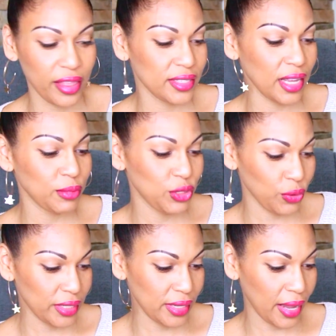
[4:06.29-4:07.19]
this. I'm so
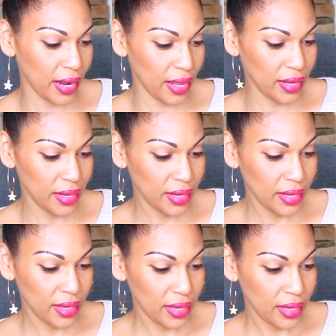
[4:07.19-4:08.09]
excited.
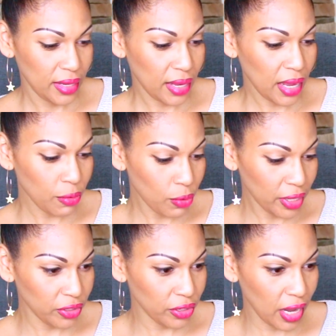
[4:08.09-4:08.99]
I
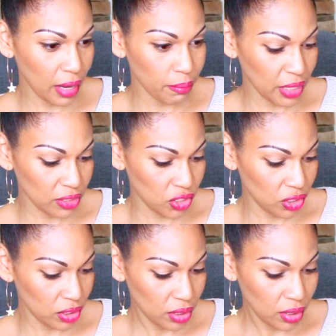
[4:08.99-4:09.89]
wonder how
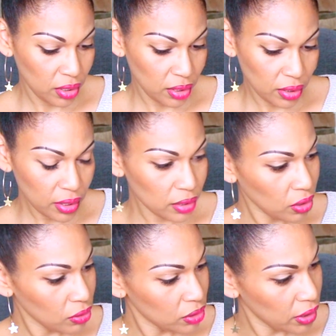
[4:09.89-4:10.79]
much this
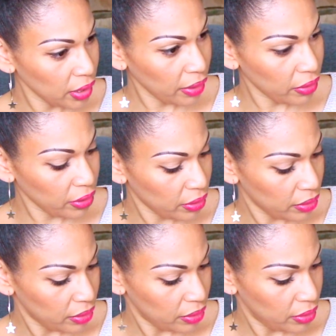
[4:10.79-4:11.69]
altogether
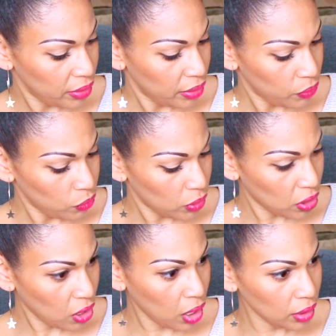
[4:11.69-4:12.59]
will
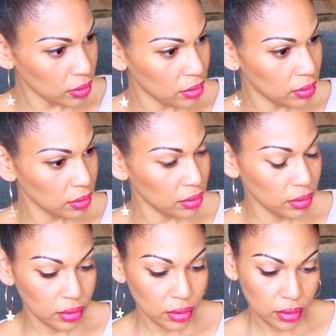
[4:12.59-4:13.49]
cost.
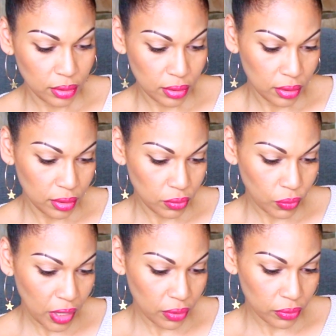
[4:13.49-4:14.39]

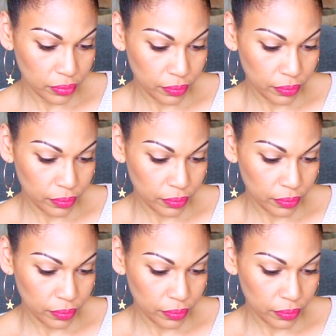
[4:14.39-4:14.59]
Wow.